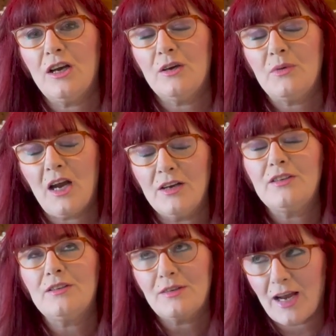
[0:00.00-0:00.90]
we gone
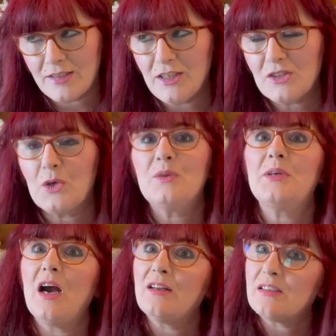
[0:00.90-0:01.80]
to the antique store, then we'd
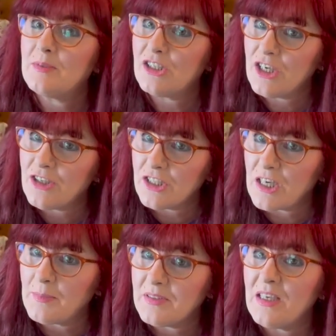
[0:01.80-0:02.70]
gone to some of the charity
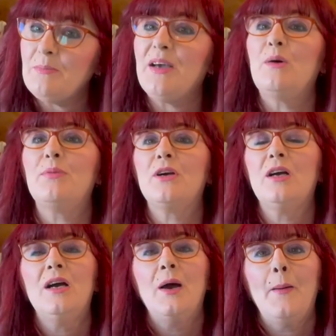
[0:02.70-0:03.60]
shops in Belper,
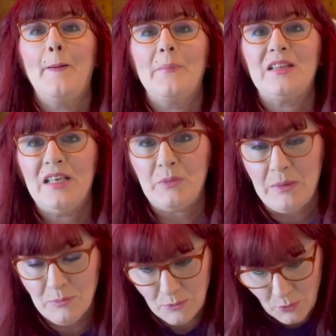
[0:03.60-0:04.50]
but then
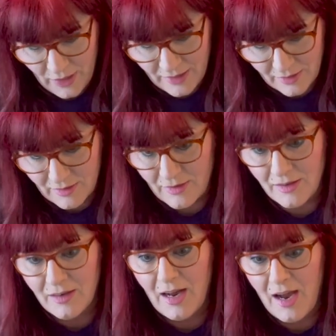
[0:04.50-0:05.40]
we went
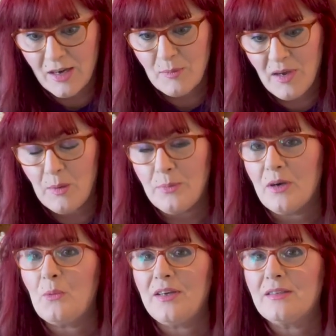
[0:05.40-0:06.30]
out of Belper
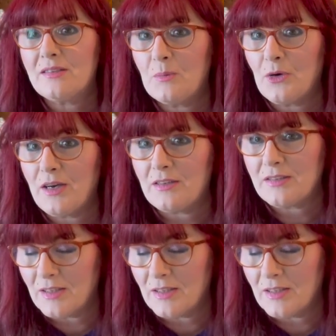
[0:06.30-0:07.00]
and went somewhere else.